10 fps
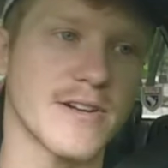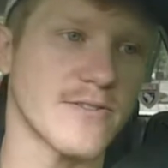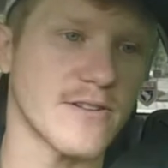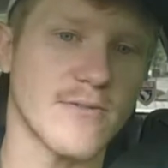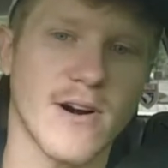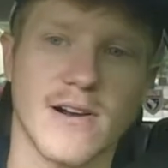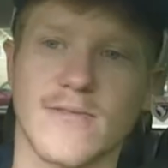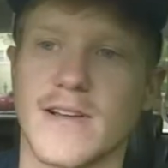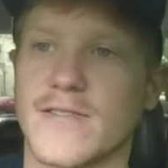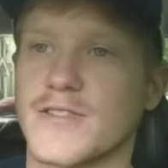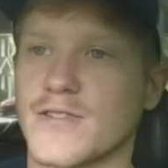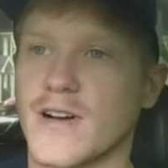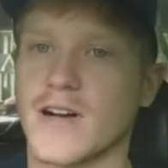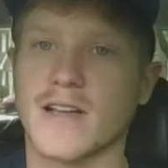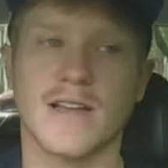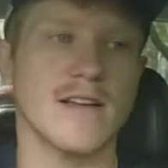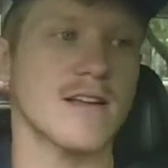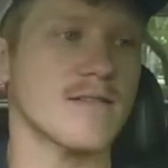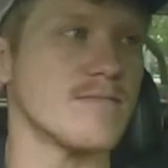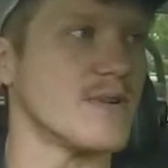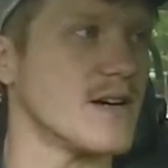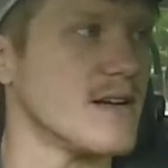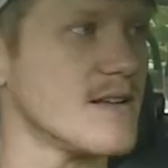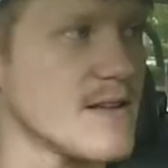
to do a little walk around of the truck, but